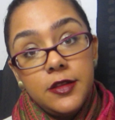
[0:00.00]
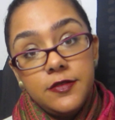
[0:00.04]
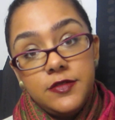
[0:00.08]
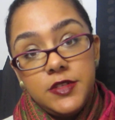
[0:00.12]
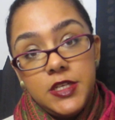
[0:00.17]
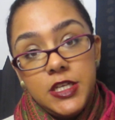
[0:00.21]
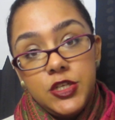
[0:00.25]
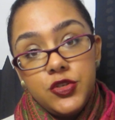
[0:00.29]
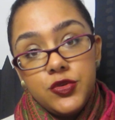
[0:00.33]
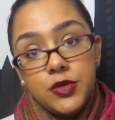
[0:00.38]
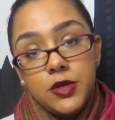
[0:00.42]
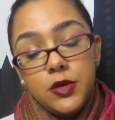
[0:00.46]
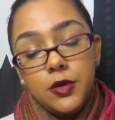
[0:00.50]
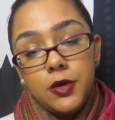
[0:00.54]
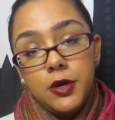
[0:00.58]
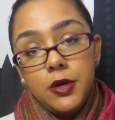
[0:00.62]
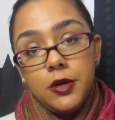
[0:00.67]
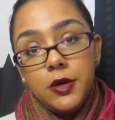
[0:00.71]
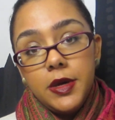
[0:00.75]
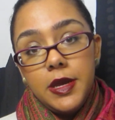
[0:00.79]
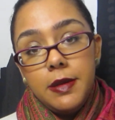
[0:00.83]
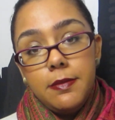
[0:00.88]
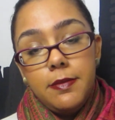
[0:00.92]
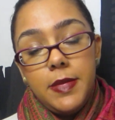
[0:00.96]
of tea tree
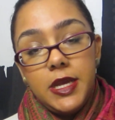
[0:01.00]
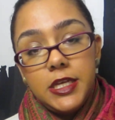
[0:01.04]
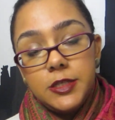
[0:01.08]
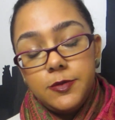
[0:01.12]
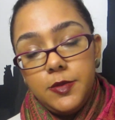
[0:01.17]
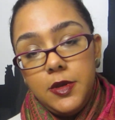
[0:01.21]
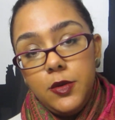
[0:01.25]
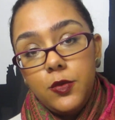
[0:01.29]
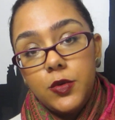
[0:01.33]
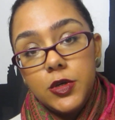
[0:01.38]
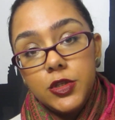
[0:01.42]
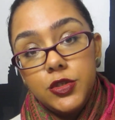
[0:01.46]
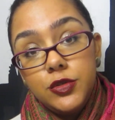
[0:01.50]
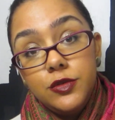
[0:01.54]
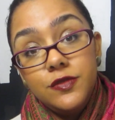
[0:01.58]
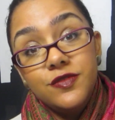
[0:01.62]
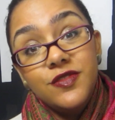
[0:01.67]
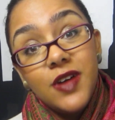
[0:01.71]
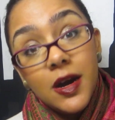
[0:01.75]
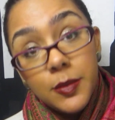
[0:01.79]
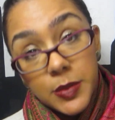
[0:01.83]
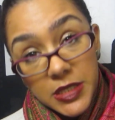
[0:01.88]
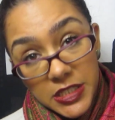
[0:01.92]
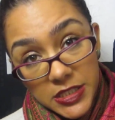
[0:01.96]
oil. It makes me want to
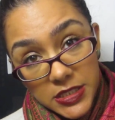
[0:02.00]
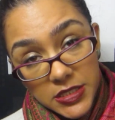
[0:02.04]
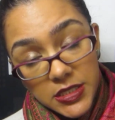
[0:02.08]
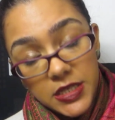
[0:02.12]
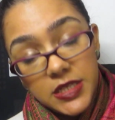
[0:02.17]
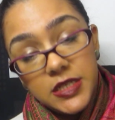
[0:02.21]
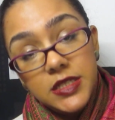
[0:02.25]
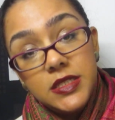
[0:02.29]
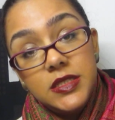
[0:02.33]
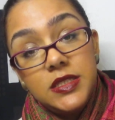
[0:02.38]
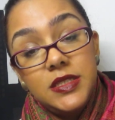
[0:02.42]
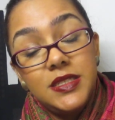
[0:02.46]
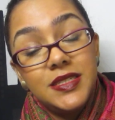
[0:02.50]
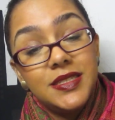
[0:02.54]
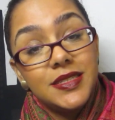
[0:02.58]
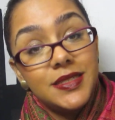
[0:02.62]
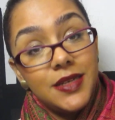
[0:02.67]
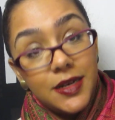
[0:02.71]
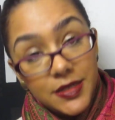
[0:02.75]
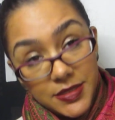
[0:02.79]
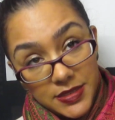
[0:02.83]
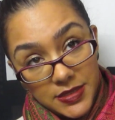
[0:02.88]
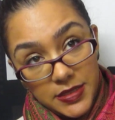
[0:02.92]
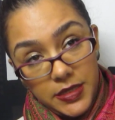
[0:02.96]
vomit. It is
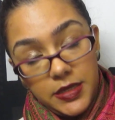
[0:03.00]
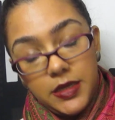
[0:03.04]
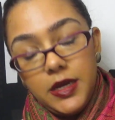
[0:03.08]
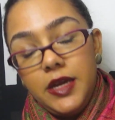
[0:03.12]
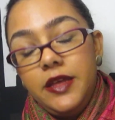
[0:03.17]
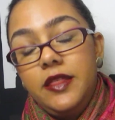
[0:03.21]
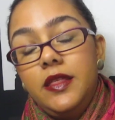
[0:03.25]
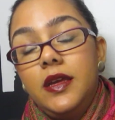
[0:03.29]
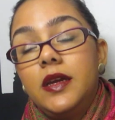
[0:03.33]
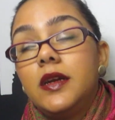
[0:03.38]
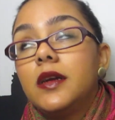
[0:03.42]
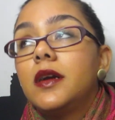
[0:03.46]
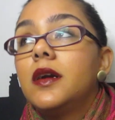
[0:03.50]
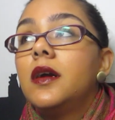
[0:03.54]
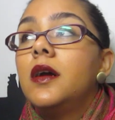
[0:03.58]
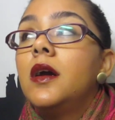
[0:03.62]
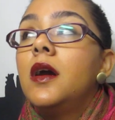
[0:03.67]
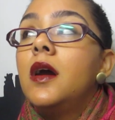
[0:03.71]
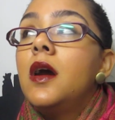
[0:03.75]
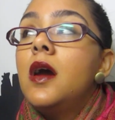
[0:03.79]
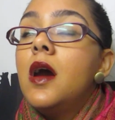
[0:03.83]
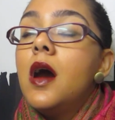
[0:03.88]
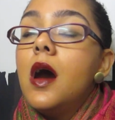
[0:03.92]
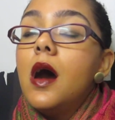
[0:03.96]
disgusting, I think.
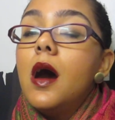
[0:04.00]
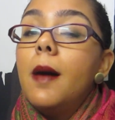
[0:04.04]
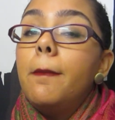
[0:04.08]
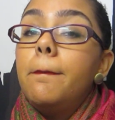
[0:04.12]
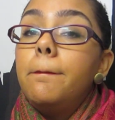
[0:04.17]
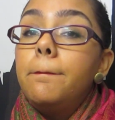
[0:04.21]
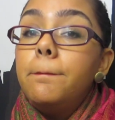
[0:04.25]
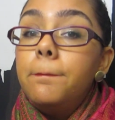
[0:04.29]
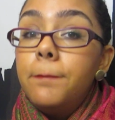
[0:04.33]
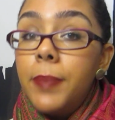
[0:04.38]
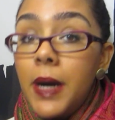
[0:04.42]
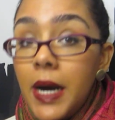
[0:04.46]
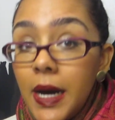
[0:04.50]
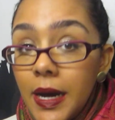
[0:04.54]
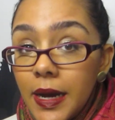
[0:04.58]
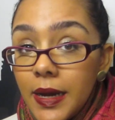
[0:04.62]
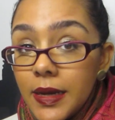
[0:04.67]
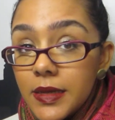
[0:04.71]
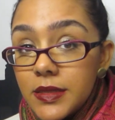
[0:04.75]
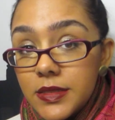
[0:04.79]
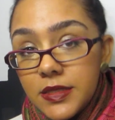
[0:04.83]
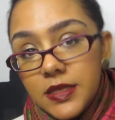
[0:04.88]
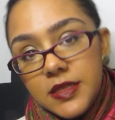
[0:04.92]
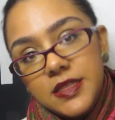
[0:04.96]

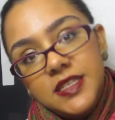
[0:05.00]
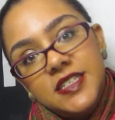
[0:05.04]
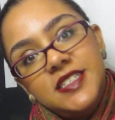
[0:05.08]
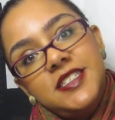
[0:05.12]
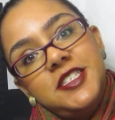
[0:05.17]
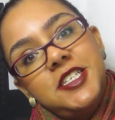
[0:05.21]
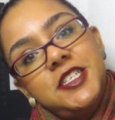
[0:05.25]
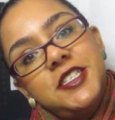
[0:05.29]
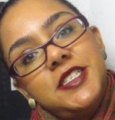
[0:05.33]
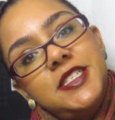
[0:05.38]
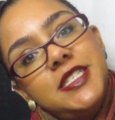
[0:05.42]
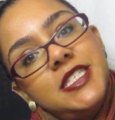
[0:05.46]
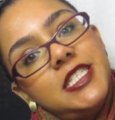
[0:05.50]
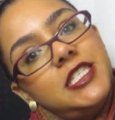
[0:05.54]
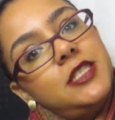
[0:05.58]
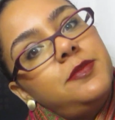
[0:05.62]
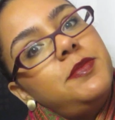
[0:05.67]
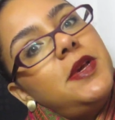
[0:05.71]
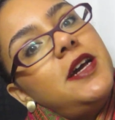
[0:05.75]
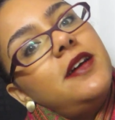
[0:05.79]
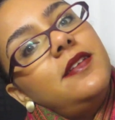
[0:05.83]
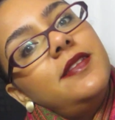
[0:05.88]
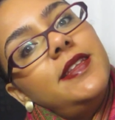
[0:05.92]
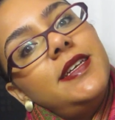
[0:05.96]
But this doesn't
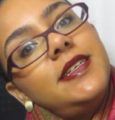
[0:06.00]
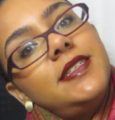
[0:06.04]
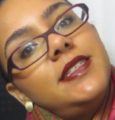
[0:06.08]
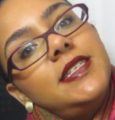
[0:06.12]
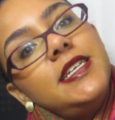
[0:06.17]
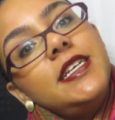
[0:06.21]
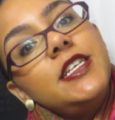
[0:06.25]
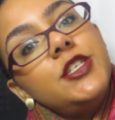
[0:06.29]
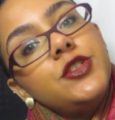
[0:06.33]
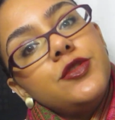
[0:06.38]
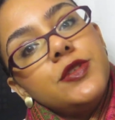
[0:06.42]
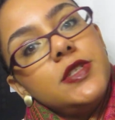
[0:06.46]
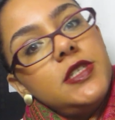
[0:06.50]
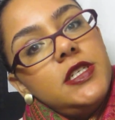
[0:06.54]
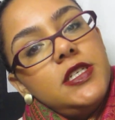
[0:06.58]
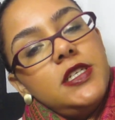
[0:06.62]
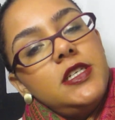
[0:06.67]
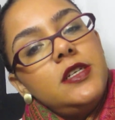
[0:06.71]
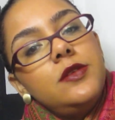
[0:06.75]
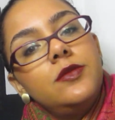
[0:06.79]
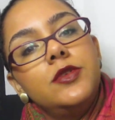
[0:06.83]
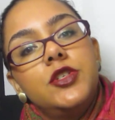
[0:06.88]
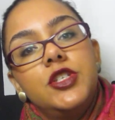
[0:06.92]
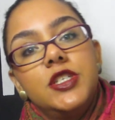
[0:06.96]
smell like tea
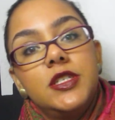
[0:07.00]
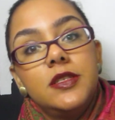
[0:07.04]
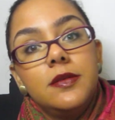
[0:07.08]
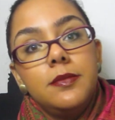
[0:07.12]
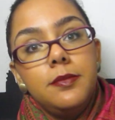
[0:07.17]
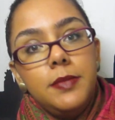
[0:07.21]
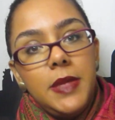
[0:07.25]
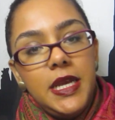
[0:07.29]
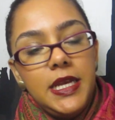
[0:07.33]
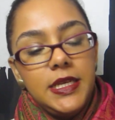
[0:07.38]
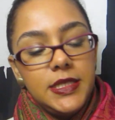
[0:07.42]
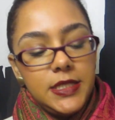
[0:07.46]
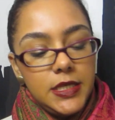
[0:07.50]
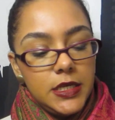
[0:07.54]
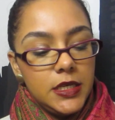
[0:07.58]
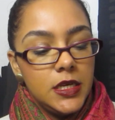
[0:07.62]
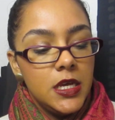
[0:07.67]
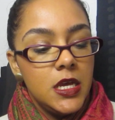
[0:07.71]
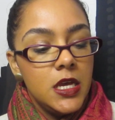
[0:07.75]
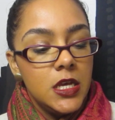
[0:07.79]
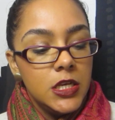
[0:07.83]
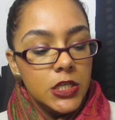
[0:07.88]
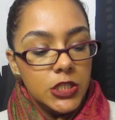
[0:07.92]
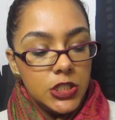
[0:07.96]
tree, which is amazing.
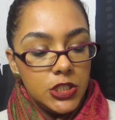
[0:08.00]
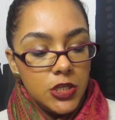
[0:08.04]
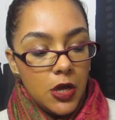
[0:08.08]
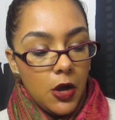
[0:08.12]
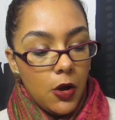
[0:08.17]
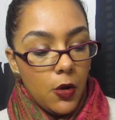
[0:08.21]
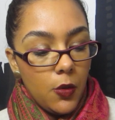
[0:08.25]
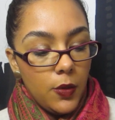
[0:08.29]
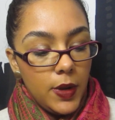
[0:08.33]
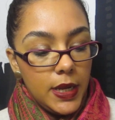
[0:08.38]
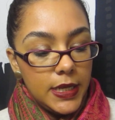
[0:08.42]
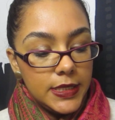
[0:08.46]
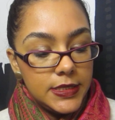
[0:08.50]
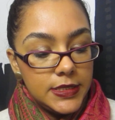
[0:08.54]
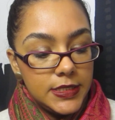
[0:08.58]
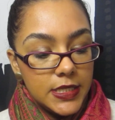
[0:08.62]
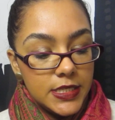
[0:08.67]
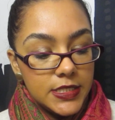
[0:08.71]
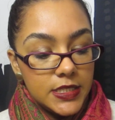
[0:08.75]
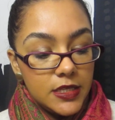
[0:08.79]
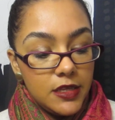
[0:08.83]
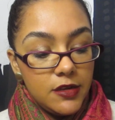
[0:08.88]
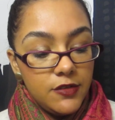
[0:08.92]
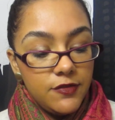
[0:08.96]
So it
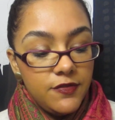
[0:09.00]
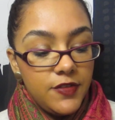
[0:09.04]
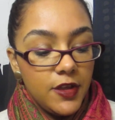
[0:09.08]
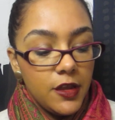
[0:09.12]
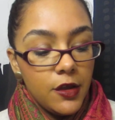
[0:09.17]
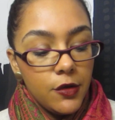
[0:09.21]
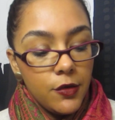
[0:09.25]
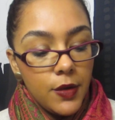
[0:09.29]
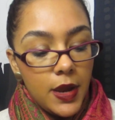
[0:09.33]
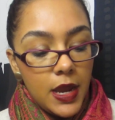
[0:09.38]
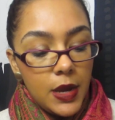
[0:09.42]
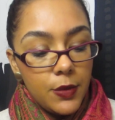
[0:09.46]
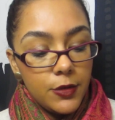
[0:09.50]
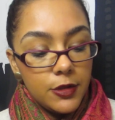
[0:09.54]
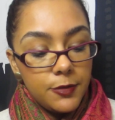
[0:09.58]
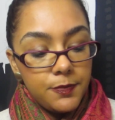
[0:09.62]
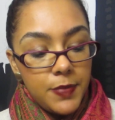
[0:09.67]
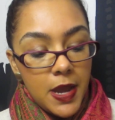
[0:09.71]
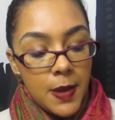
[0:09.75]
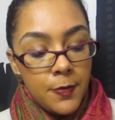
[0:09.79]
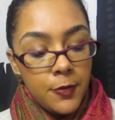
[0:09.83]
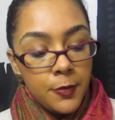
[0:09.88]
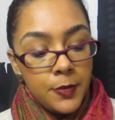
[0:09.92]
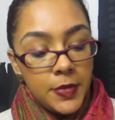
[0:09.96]
says invigorate with
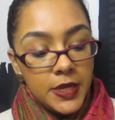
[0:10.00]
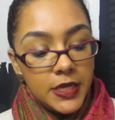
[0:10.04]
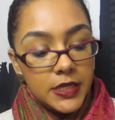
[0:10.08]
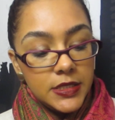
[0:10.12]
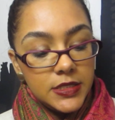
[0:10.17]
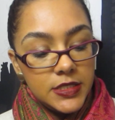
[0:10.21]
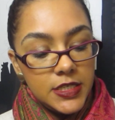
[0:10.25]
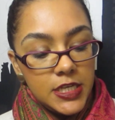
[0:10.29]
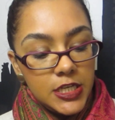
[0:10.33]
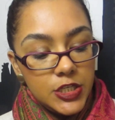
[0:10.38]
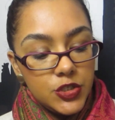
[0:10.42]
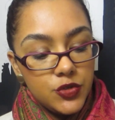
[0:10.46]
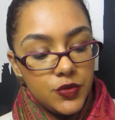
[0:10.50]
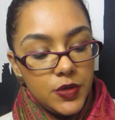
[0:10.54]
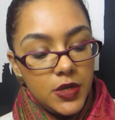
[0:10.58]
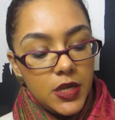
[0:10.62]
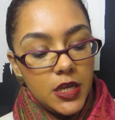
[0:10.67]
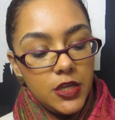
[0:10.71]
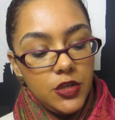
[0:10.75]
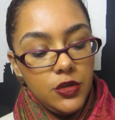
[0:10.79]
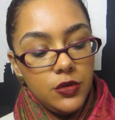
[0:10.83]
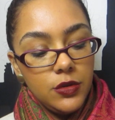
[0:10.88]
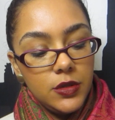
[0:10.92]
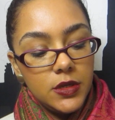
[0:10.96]
peppermint, tea tree,
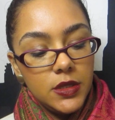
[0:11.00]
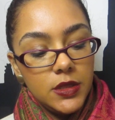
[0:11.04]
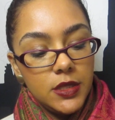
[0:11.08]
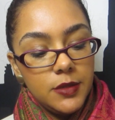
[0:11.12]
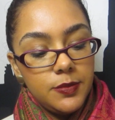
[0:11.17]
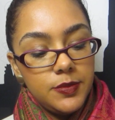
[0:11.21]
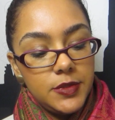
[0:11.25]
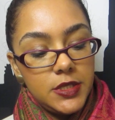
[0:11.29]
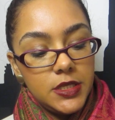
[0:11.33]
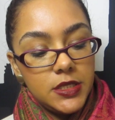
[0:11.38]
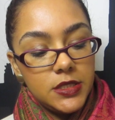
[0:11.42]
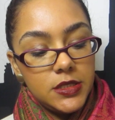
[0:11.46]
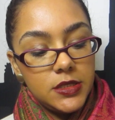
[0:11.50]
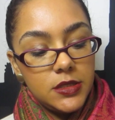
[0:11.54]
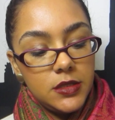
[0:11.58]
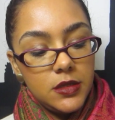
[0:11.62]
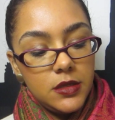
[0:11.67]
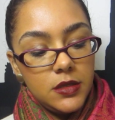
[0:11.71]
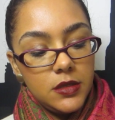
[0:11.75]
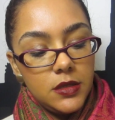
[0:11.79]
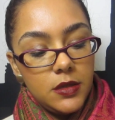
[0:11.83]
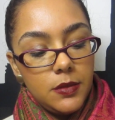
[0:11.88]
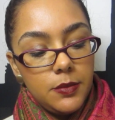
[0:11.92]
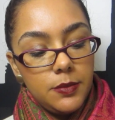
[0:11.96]
and eucalyptus
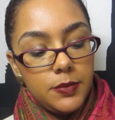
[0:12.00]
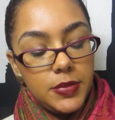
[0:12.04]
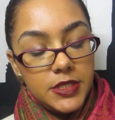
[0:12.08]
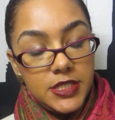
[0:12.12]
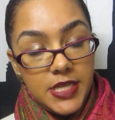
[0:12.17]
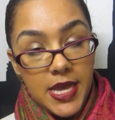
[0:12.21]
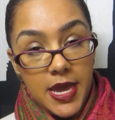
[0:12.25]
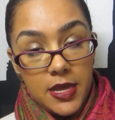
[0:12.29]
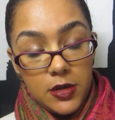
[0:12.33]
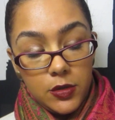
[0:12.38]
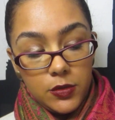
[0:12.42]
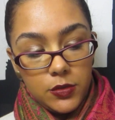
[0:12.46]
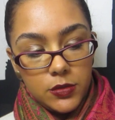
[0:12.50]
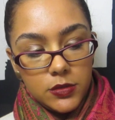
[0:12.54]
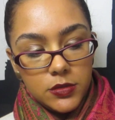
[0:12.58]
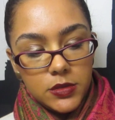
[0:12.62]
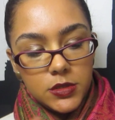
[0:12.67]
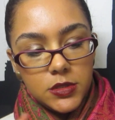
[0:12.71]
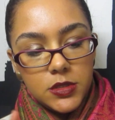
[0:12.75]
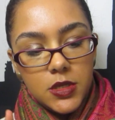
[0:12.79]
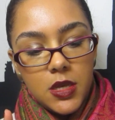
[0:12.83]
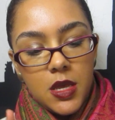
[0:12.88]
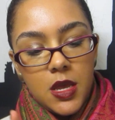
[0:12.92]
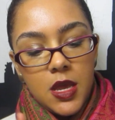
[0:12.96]

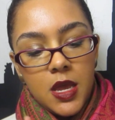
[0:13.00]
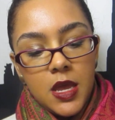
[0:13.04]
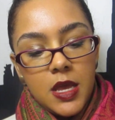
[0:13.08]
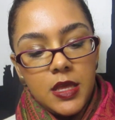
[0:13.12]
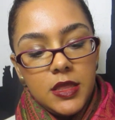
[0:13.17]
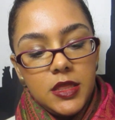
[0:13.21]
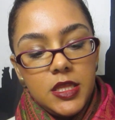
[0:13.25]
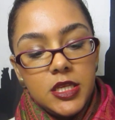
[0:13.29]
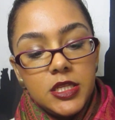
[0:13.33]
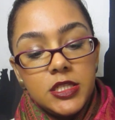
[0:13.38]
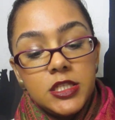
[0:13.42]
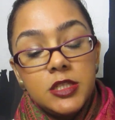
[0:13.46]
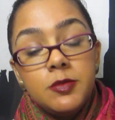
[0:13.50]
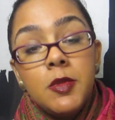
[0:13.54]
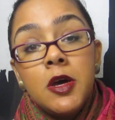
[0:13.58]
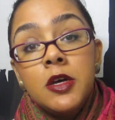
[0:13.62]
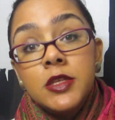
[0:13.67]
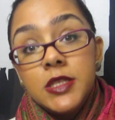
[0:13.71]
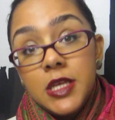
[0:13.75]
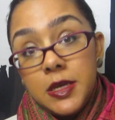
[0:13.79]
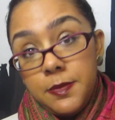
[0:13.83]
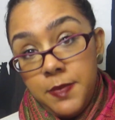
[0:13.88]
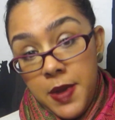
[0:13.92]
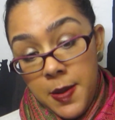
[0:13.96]
botanicals. This
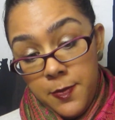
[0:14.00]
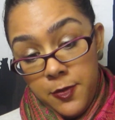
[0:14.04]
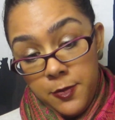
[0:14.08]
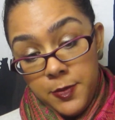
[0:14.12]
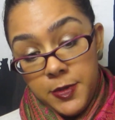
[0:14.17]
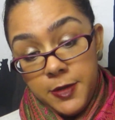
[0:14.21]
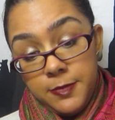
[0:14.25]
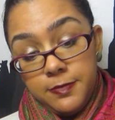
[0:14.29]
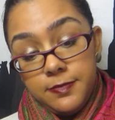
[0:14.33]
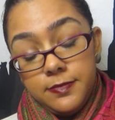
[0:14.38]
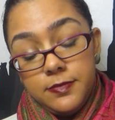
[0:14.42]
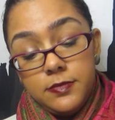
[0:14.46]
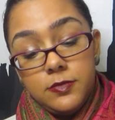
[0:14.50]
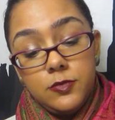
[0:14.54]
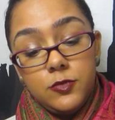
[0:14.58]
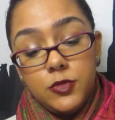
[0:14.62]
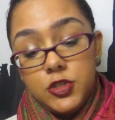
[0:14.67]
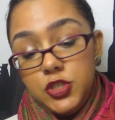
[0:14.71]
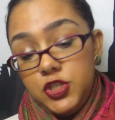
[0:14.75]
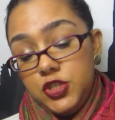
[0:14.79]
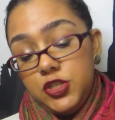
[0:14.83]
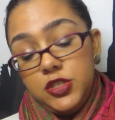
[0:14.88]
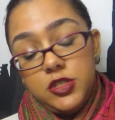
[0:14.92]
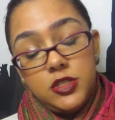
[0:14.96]
smells like peppermint,
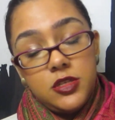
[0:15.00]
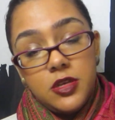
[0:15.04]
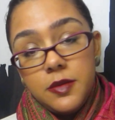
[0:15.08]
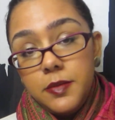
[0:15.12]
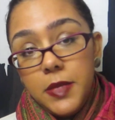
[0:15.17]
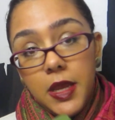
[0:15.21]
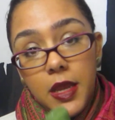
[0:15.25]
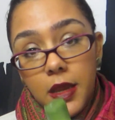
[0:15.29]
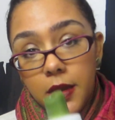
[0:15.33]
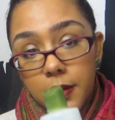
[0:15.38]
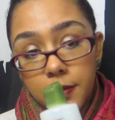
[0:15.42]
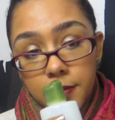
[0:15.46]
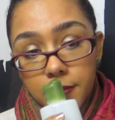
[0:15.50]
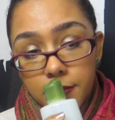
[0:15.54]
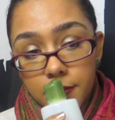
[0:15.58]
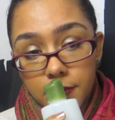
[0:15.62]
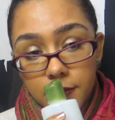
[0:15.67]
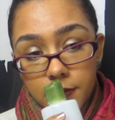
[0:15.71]
which to me